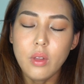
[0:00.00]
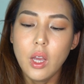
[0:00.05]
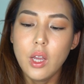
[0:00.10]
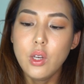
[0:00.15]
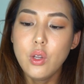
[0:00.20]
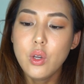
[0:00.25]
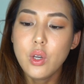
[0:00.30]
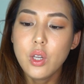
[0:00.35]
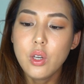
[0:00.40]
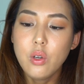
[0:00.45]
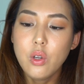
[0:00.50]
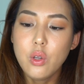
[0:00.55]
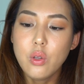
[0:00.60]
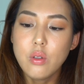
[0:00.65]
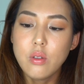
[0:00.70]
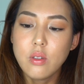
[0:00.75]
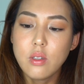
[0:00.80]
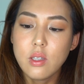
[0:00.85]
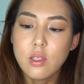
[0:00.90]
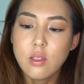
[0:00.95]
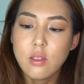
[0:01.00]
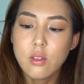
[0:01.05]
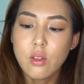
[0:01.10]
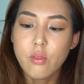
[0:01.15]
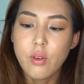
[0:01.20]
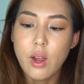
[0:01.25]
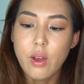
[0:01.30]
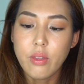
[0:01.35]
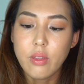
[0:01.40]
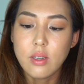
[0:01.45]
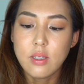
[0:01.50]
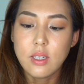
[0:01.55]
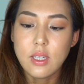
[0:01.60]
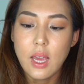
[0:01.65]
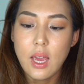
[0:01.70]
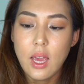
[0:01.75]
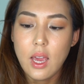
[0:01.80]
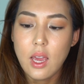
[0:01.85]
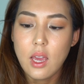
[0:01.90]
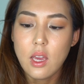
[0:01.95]
And you can use this throughout the
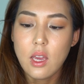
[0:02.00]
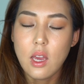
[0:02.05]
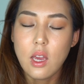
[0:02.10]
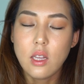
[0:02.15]
day.